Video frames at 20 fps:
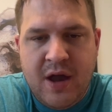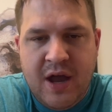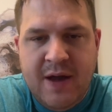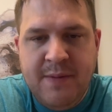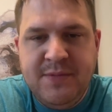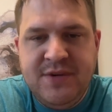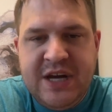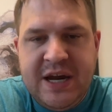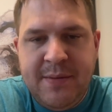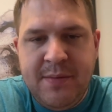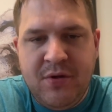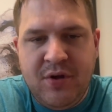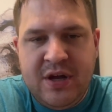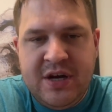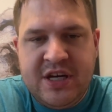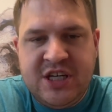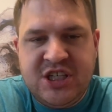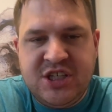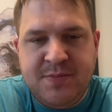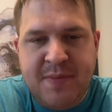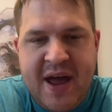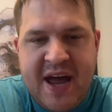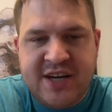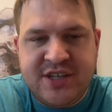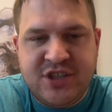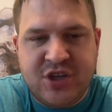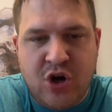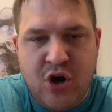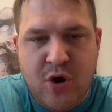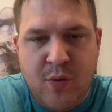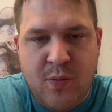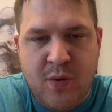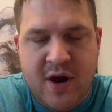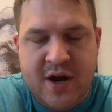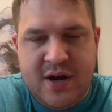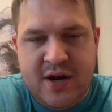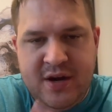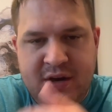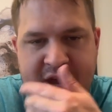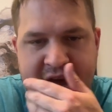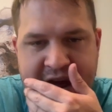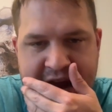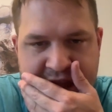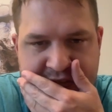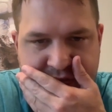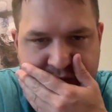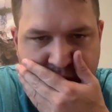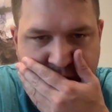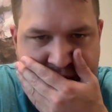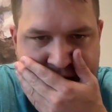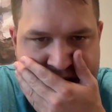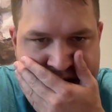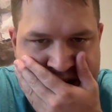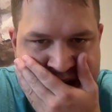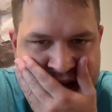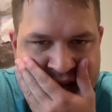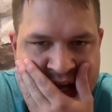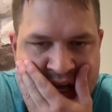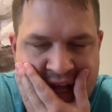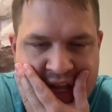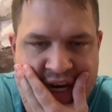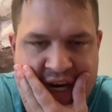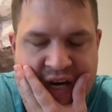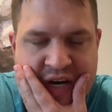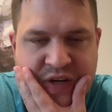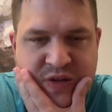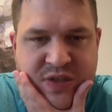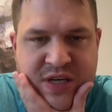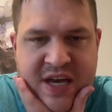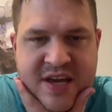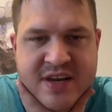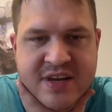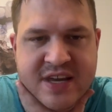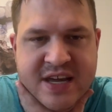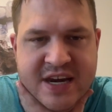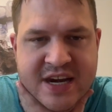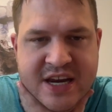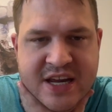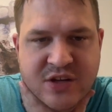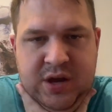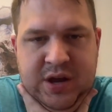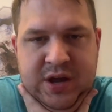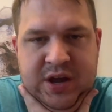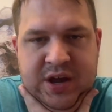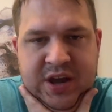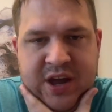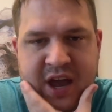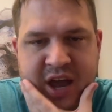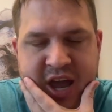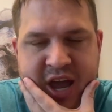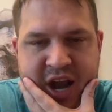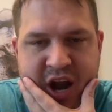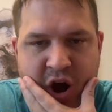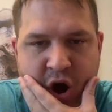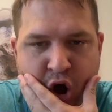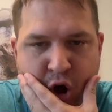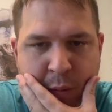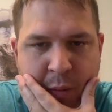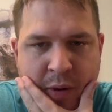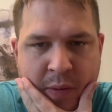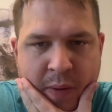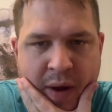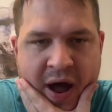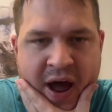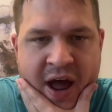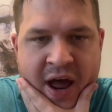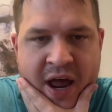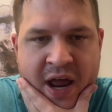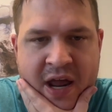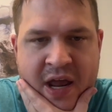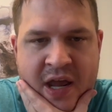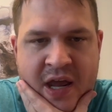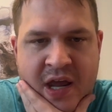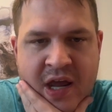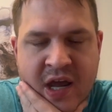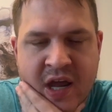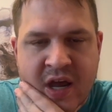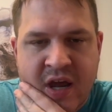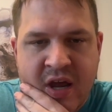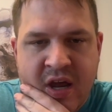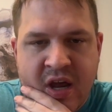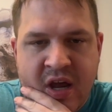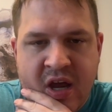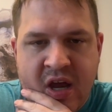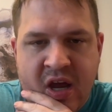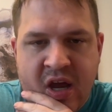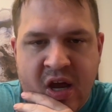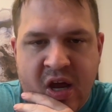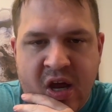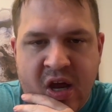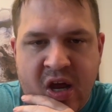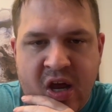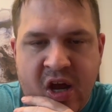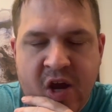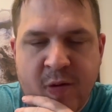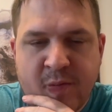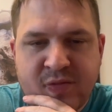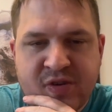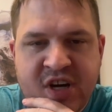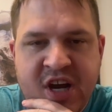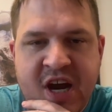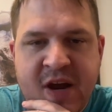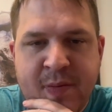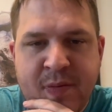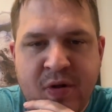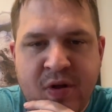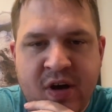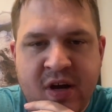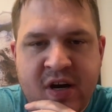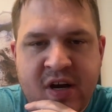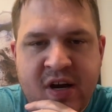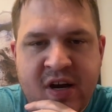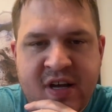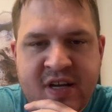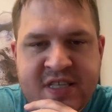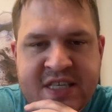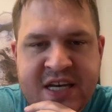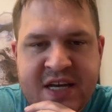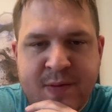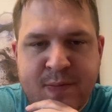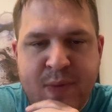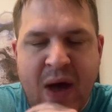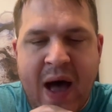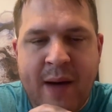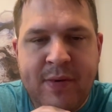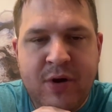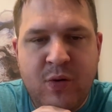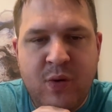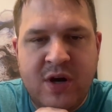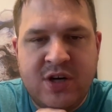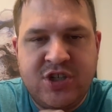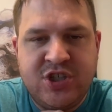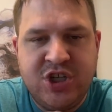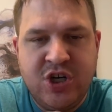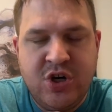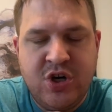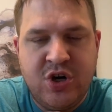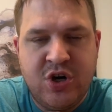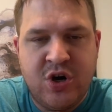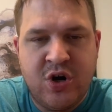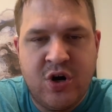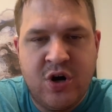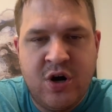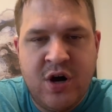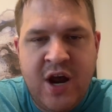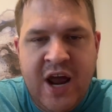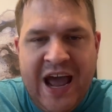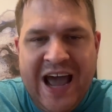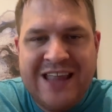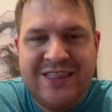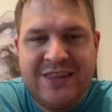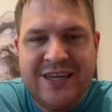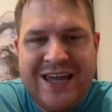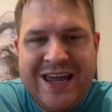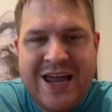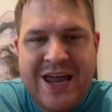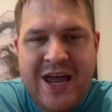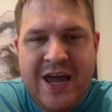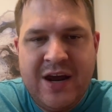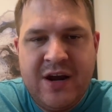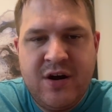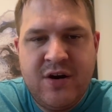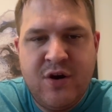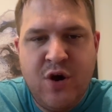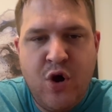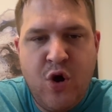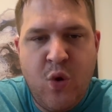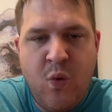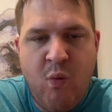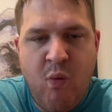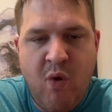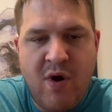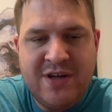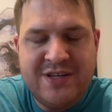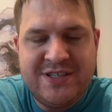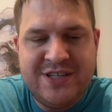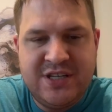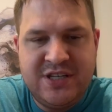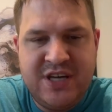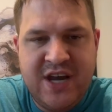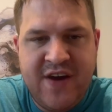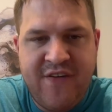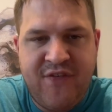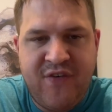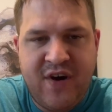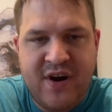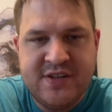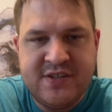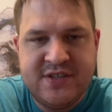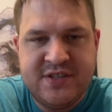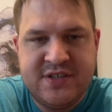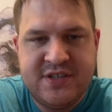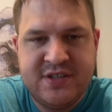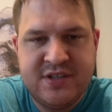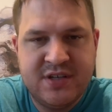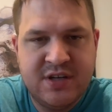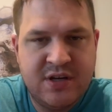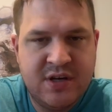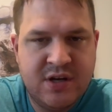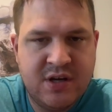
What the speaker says: MJ Melendez smashed a home run to tie it at three. Then they said the Indians. And a homer by MJ Melendez and Bobby Witt Jr. at the end was the difference.